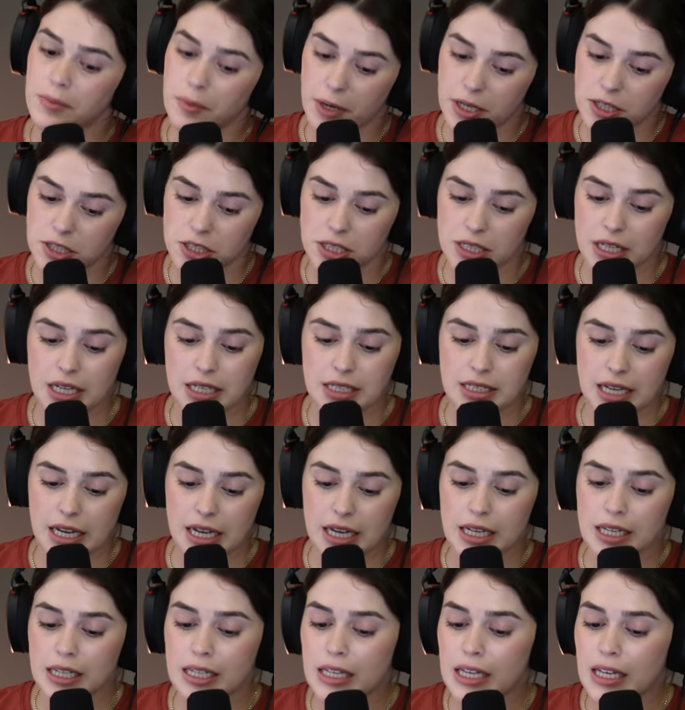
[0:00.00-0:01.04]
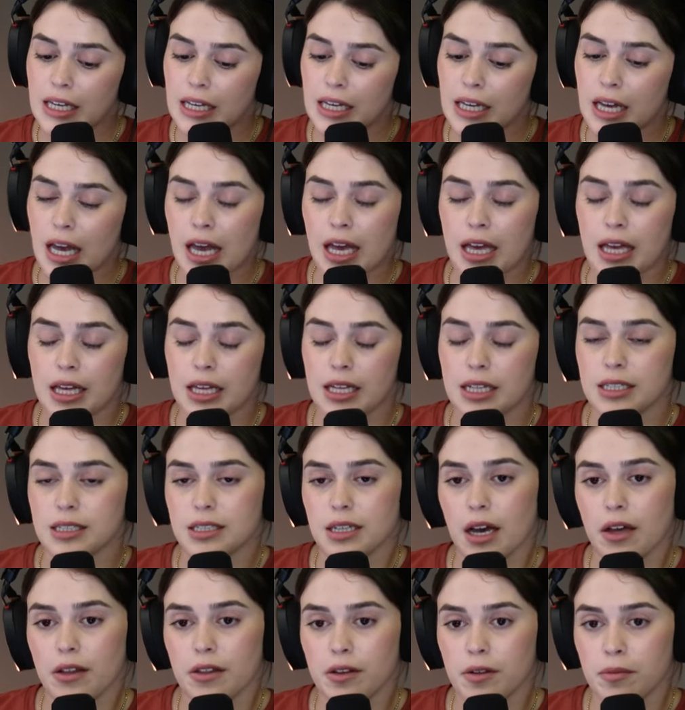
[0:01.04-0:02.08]
depression, anxiety,
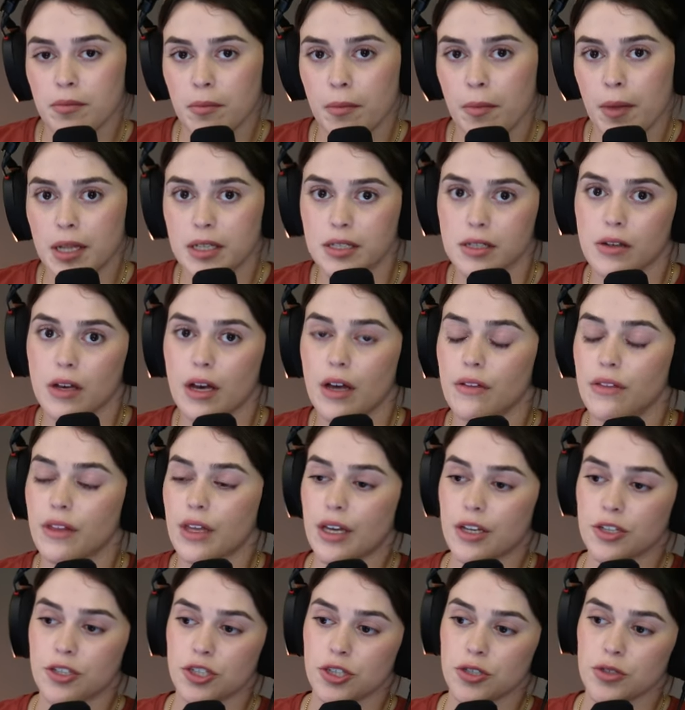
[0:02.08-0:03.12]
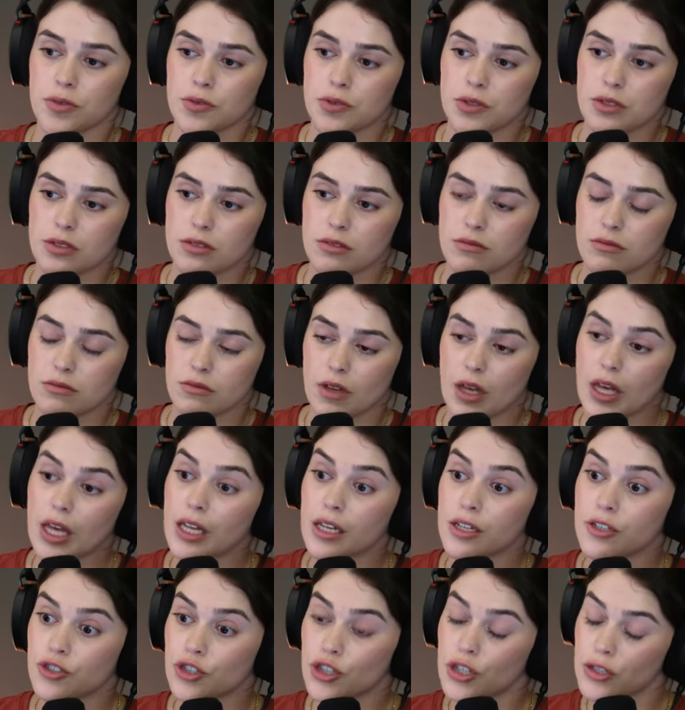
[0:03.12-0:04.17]
and other mental health issues
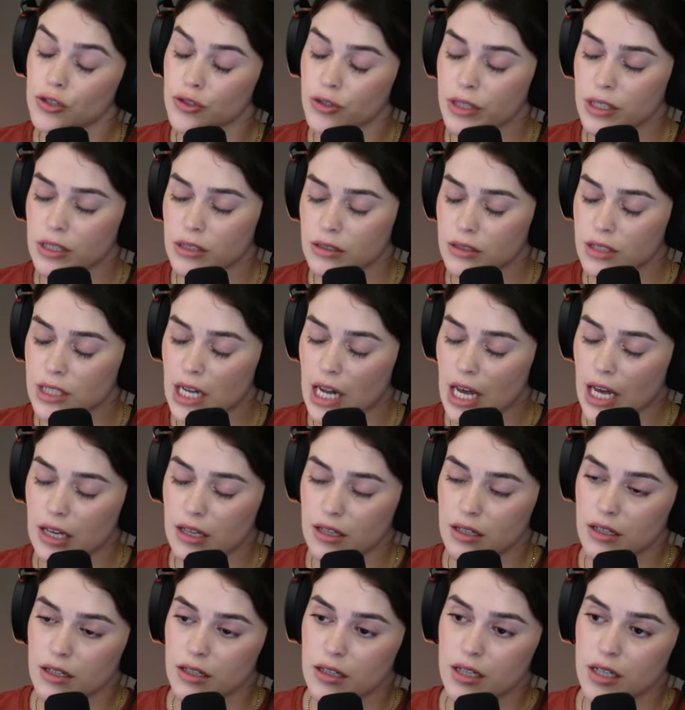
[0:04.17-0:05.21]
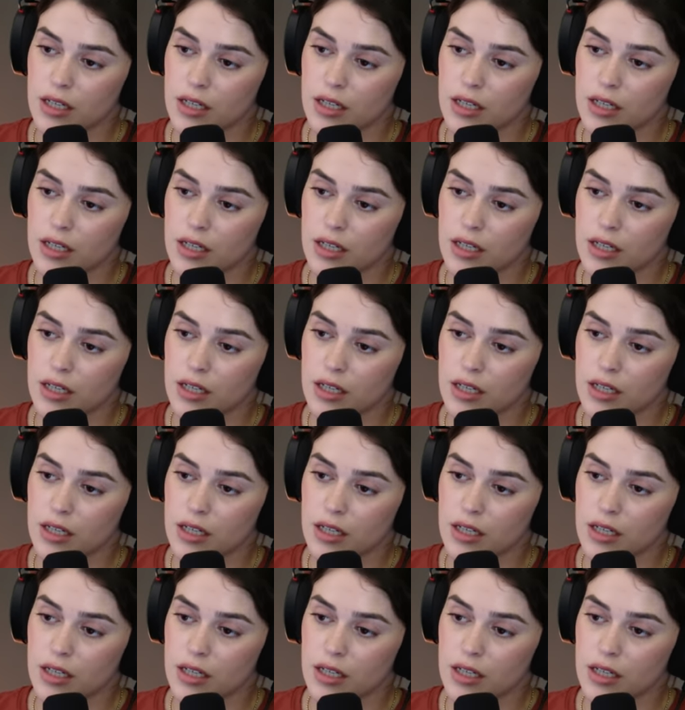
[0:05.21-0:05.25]
in children today?